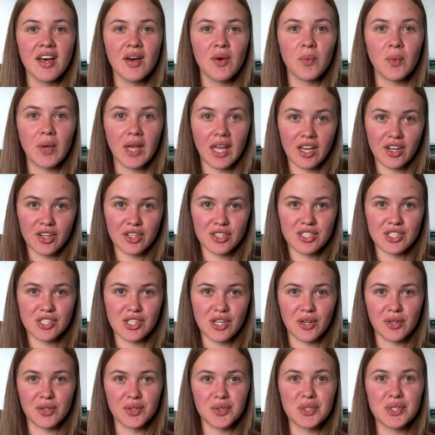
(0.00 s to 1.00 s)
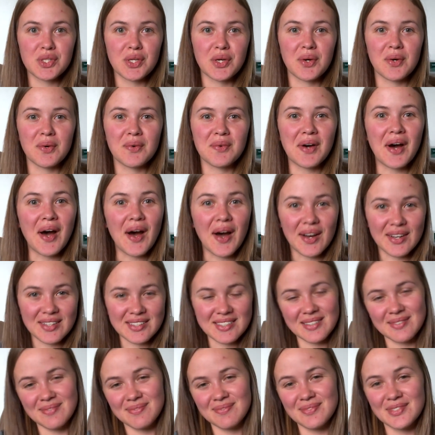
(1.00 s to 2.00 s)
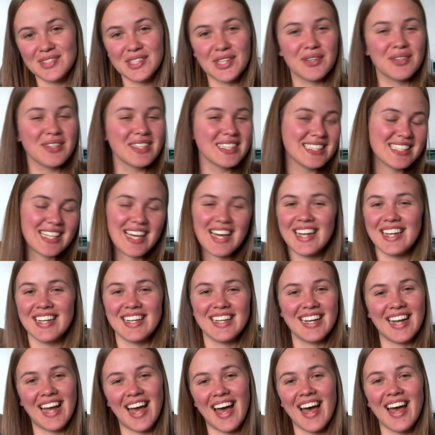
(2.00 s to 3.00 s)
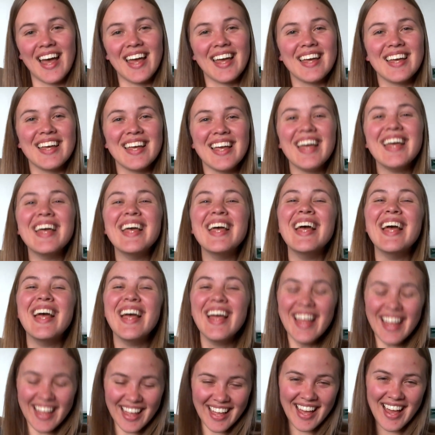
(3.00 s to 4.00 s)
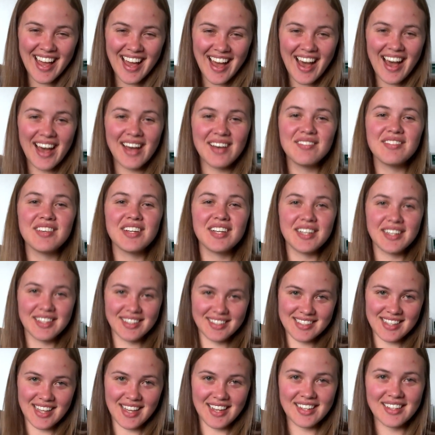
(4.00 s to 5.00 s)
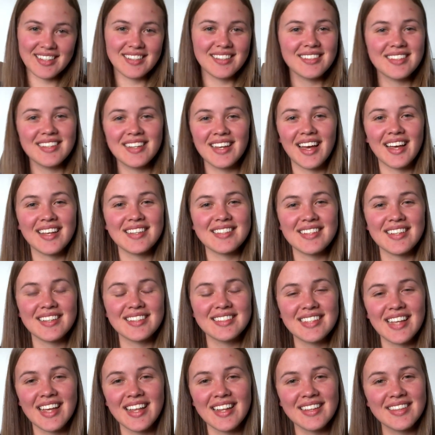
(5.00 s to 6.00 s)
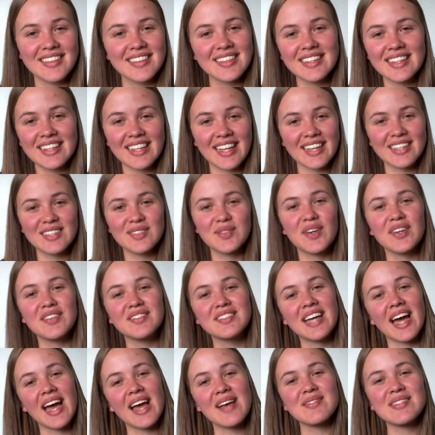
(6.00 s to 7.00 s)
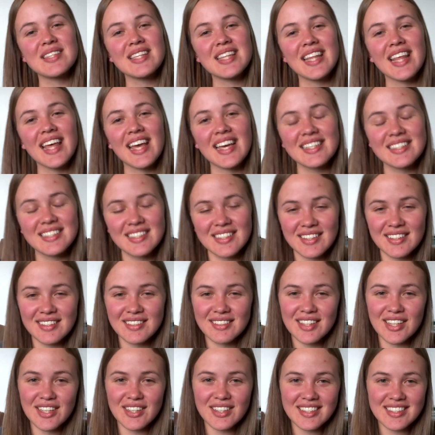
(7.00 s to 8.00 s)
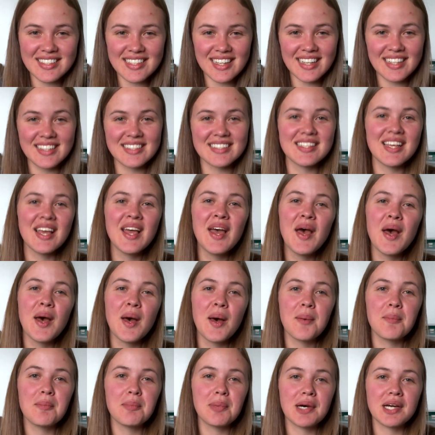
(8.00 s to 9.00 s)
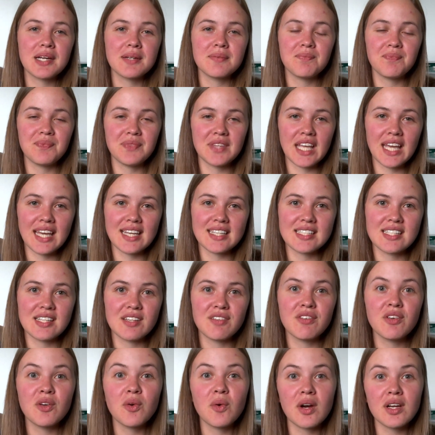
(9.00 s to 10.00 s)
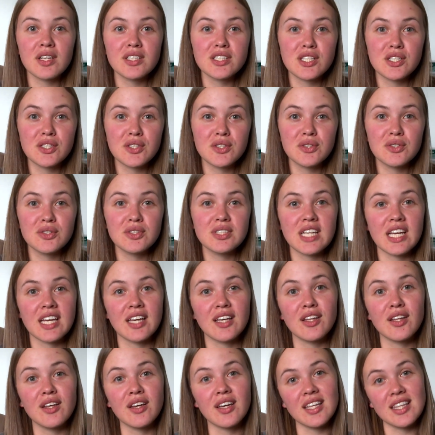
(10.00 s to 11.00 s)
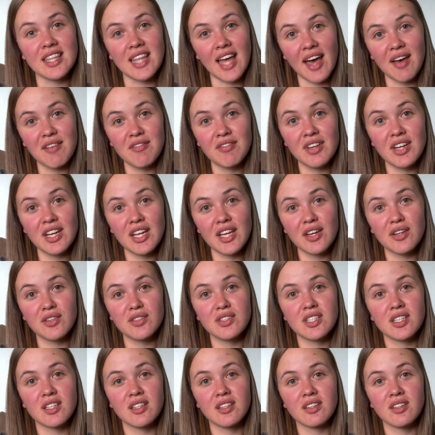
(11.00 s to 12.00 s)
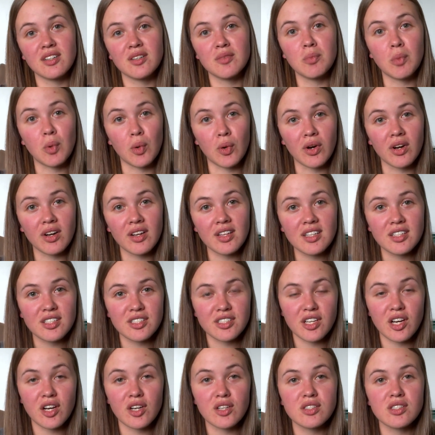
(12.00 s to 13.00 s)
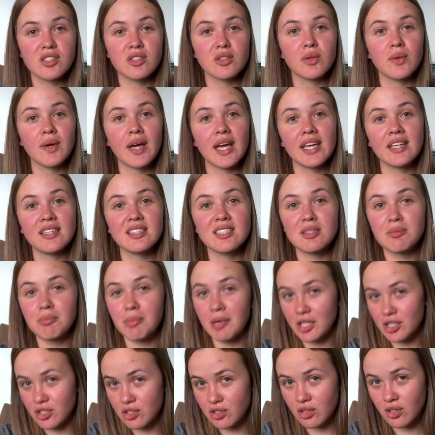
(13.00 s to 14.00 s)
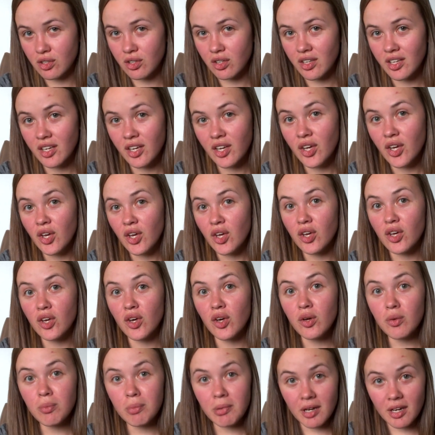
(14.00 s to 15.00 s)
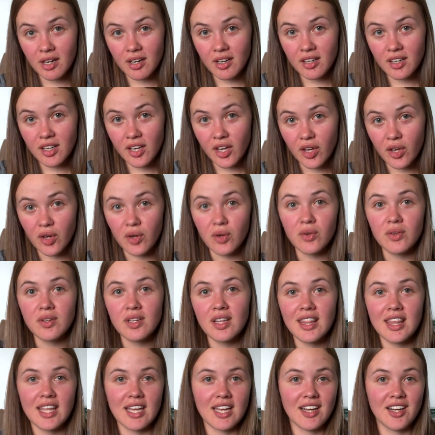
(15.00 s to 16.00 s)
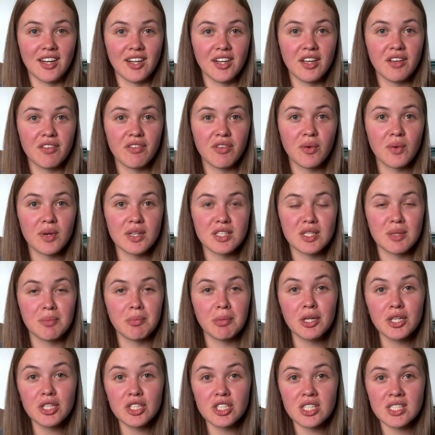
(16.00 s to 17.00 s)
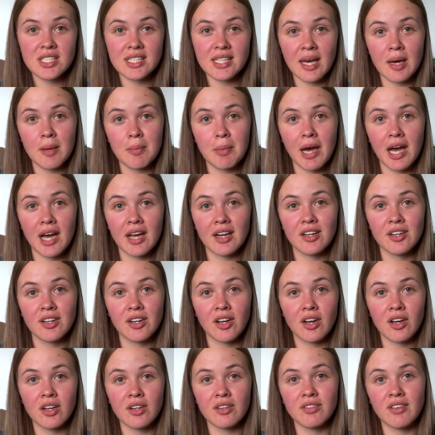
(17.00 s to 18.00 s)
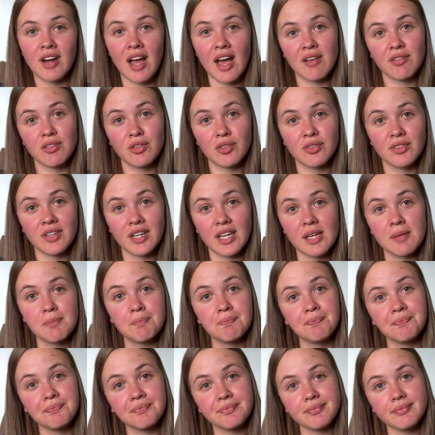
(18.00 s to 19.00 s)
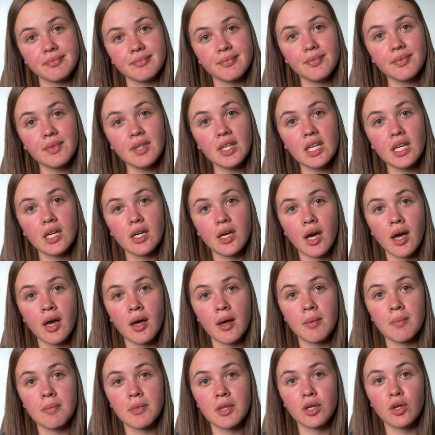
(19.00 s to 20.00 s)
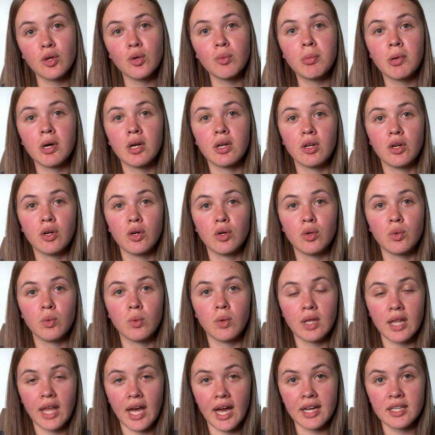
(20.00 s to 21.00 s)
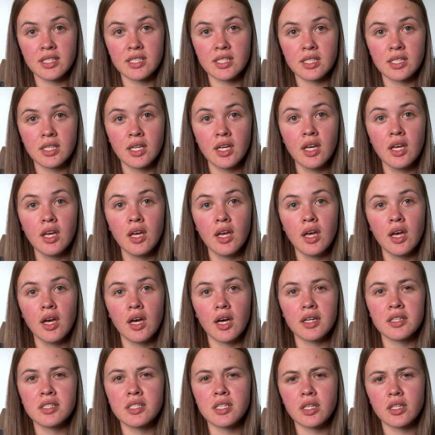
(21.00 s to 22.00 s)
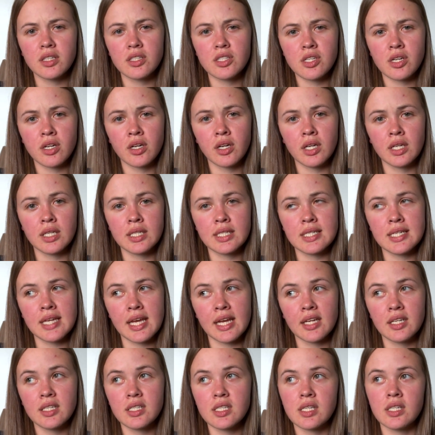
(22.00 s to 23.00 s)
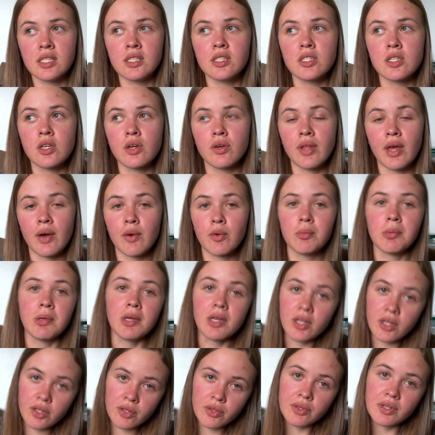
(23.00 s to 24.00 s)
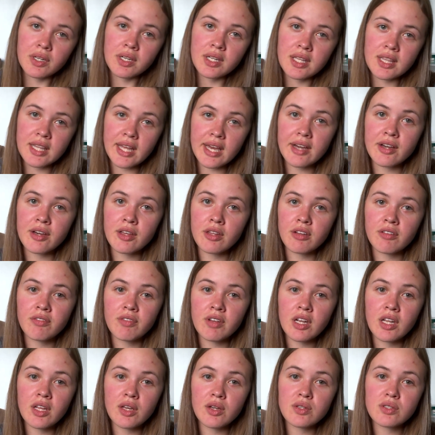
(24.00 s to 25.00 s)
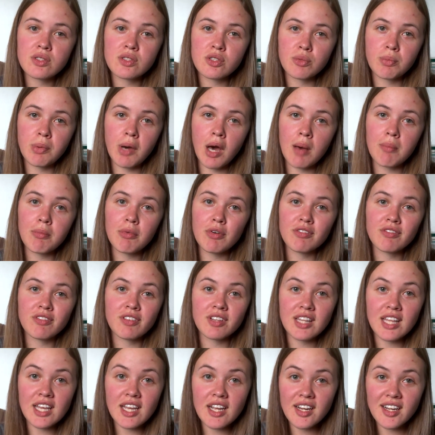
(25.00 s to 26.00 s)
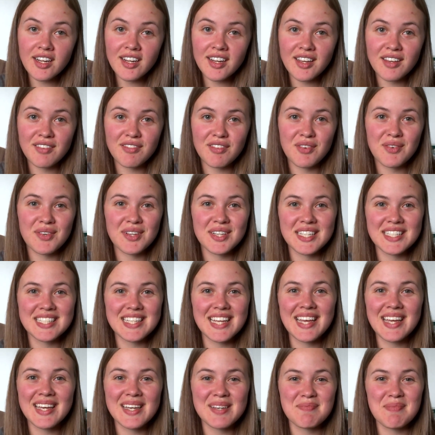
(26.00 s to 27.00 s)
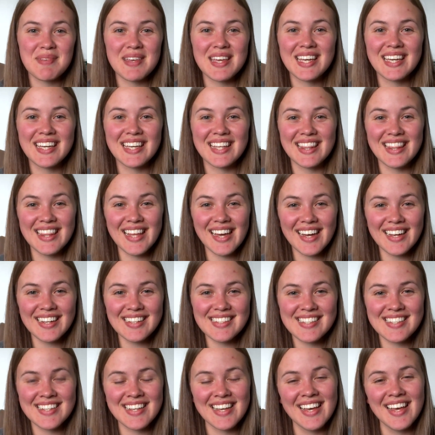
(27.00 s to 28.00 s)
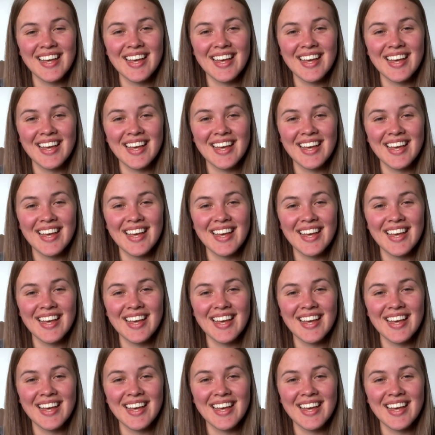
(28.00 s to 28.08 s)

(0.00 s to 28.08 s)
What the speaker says: week or so. So awesome. So excited. I'm very excited, as I said like 12 times in the last 30 seconds. But yes, if you want to take a look at that video to learn more, there's also a special coupon code there if you want to purchase that pattern on Ravelry. The coupon code will last until a certain date, and so that will be included in that other video, so pop over there if you want to take a peek at that.